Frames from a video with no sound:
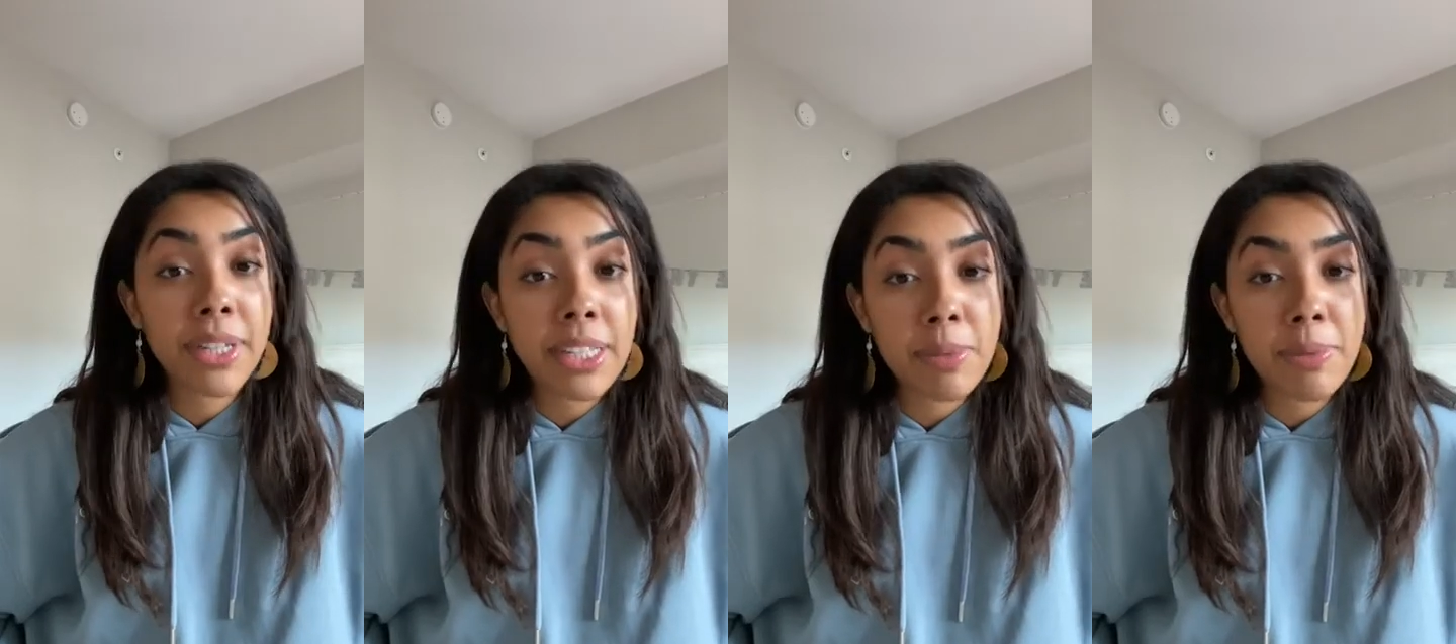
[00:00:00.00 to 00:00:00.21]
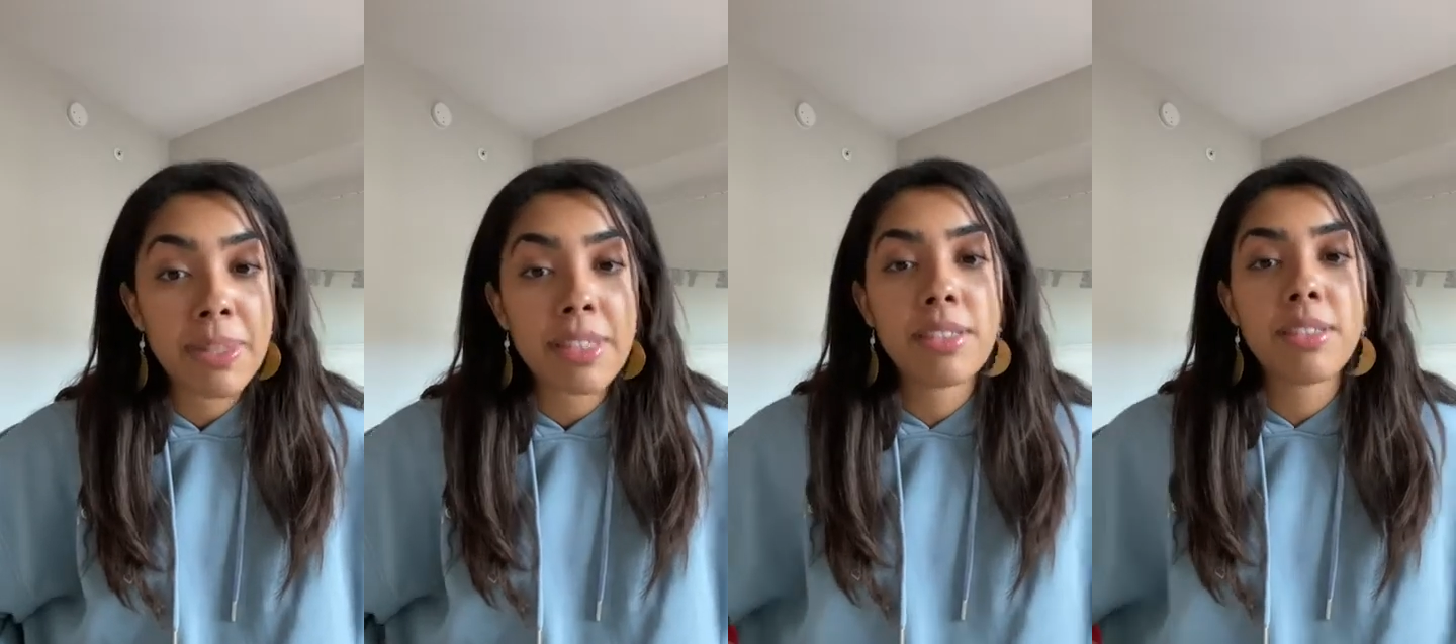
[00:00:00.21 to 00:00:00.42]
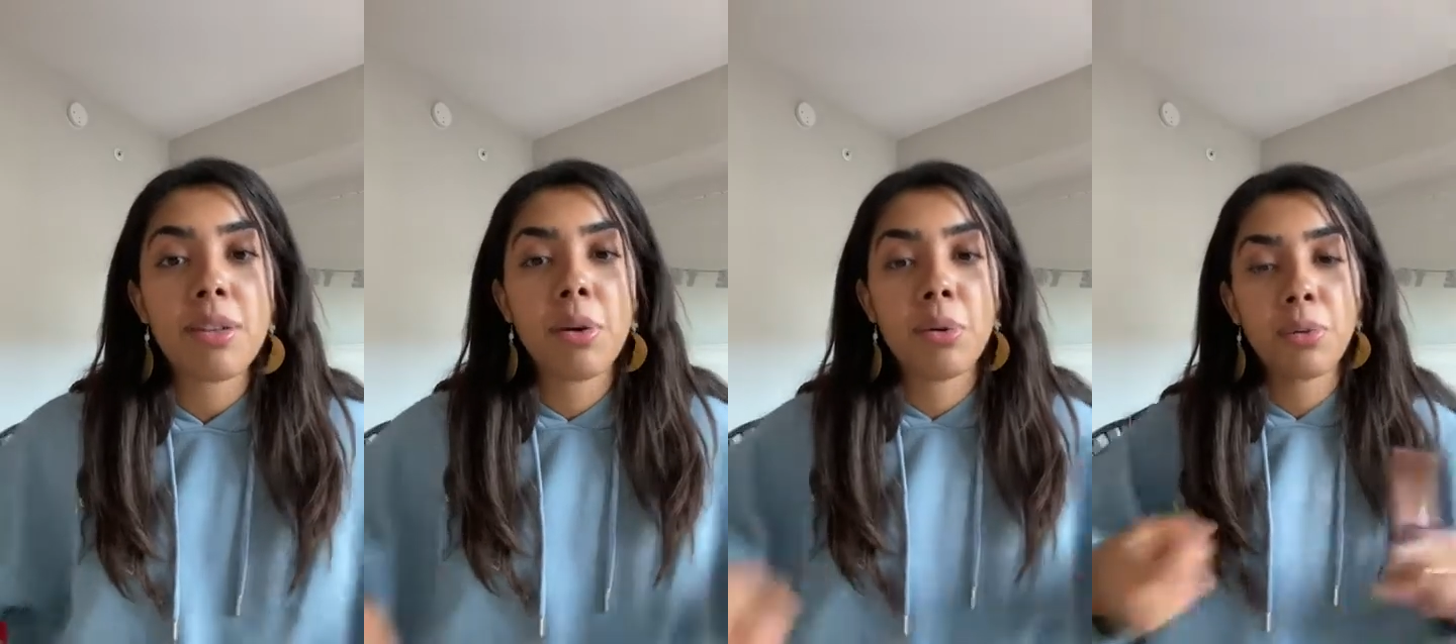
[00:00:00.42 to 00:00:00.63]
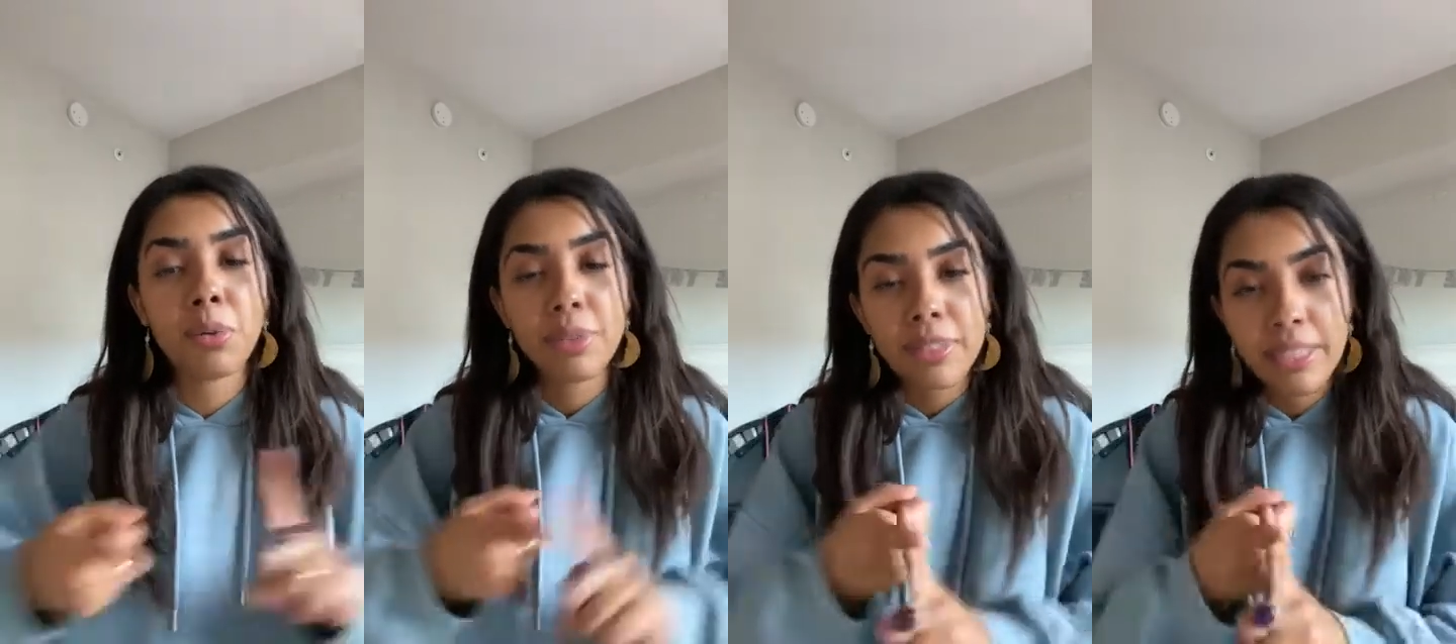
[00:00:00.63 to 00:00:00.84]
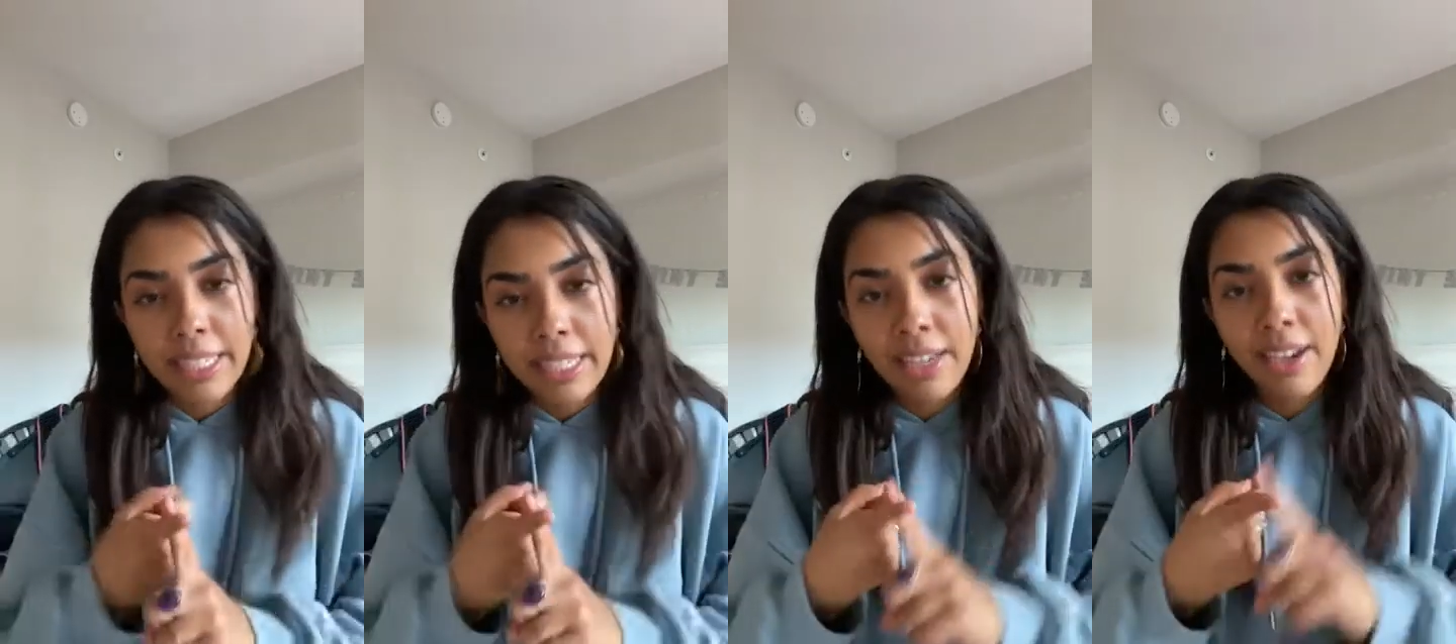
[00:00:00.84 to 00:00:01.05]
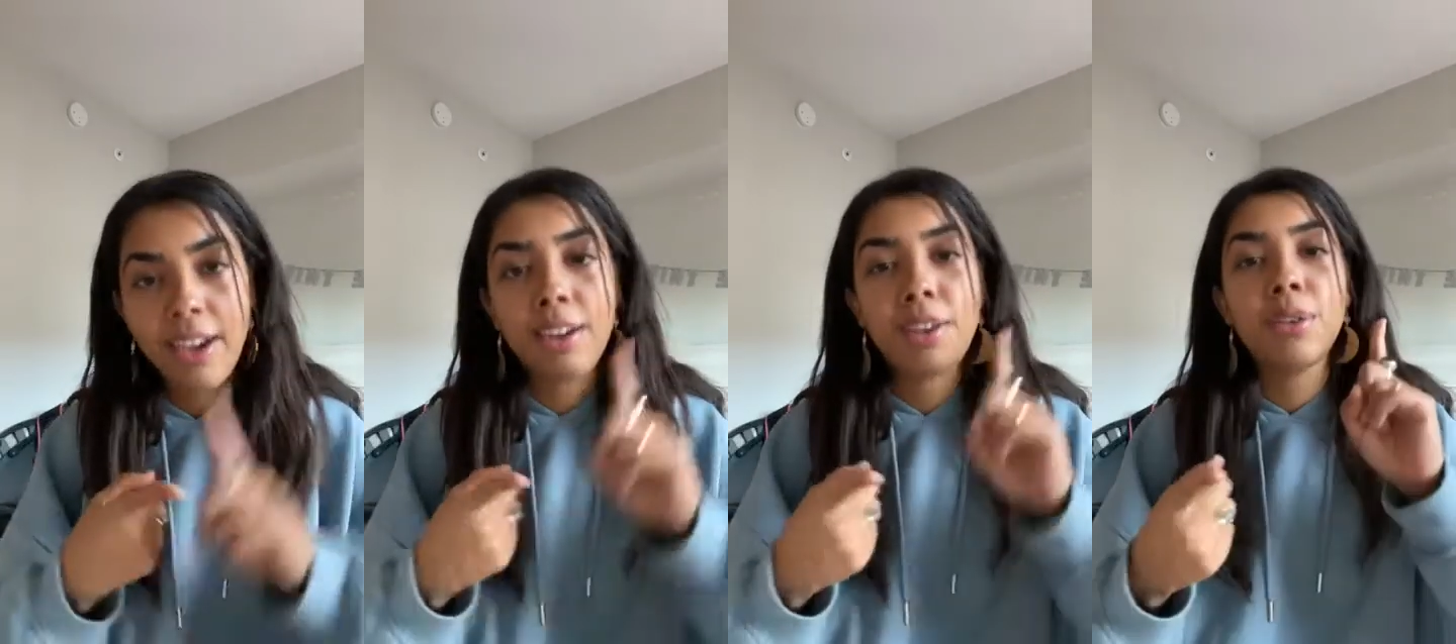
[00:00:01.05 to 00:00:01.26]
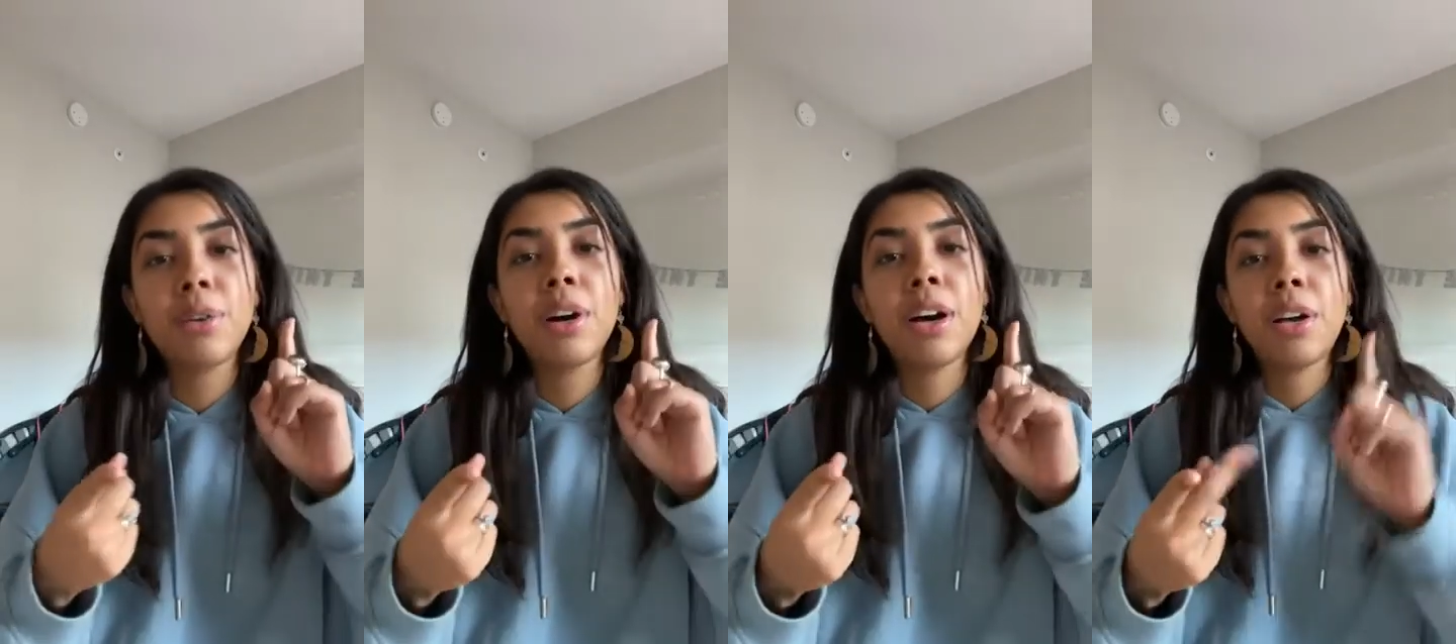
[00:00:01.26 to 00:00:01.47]
placements. So
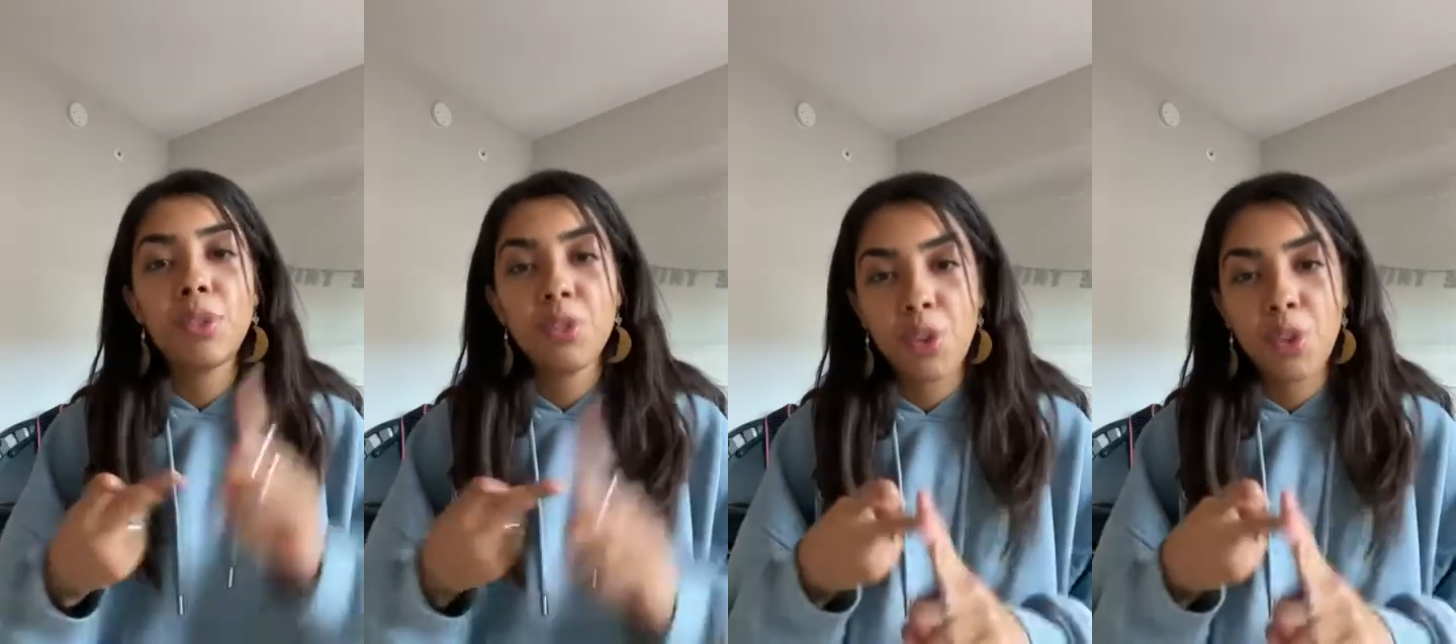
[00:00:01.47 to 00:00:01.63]
Leo,